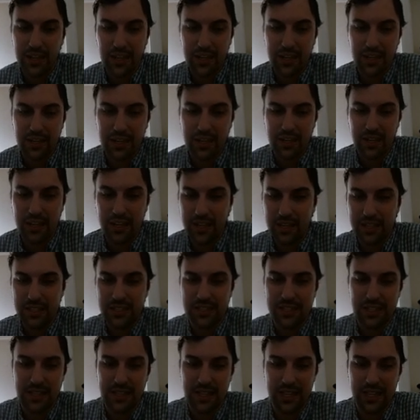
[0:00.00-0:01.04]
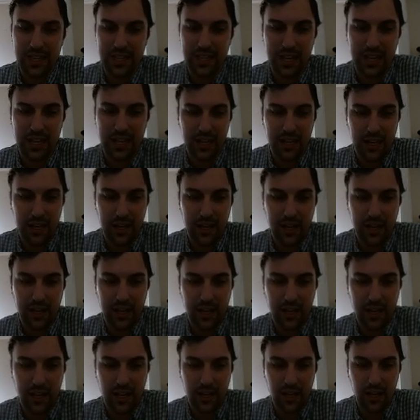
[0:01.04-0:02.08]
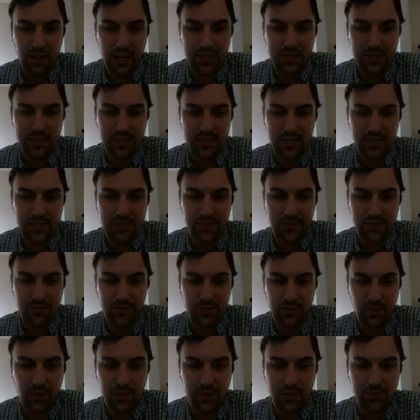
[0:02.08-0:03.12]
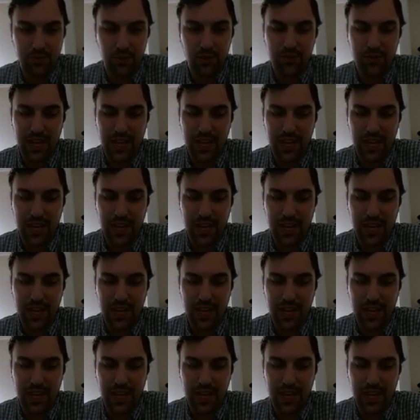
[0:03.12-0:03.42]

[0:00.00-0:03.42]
because of these forcing moves.